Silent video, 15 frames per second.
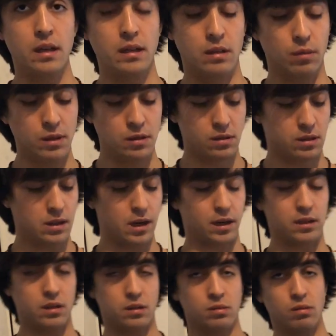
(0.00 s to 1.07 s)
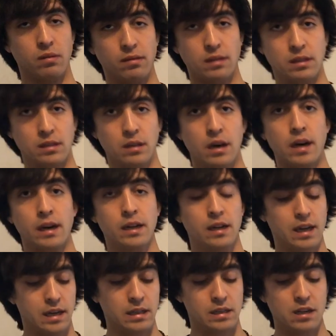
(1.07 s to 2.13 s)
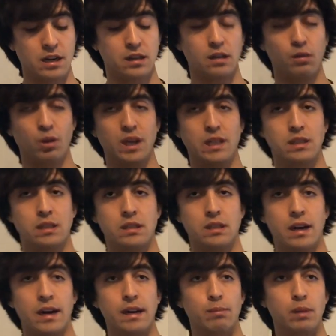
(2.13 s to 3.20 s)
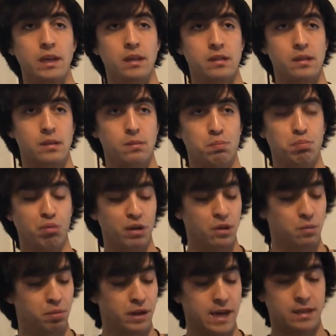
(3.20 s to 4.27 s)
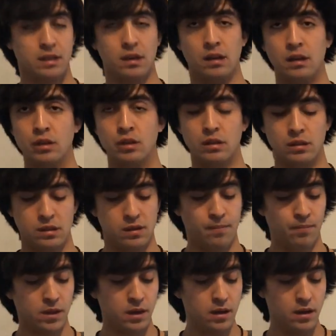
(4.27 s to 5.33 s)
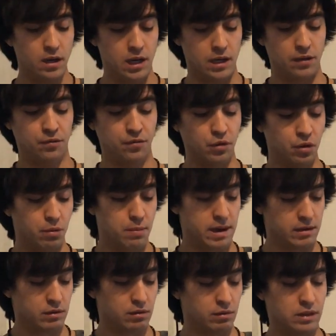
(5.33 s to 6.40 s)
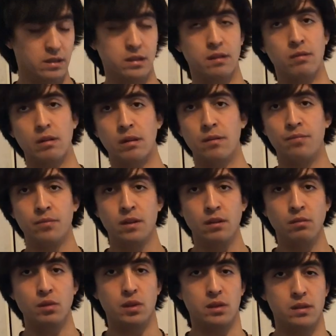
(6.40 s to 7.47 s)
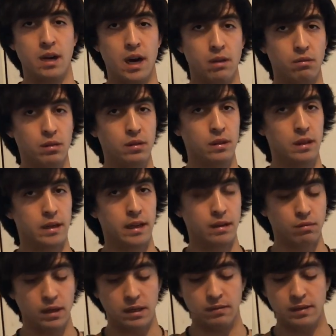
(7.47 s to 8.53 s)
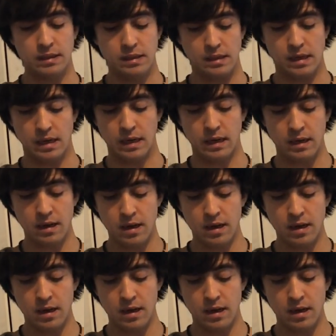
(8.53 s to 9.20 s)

The original stock is a swiveling stock, and it's not the greatest design because it's brittle plastic hinges on a full metal receiver, which is not really that great of a design.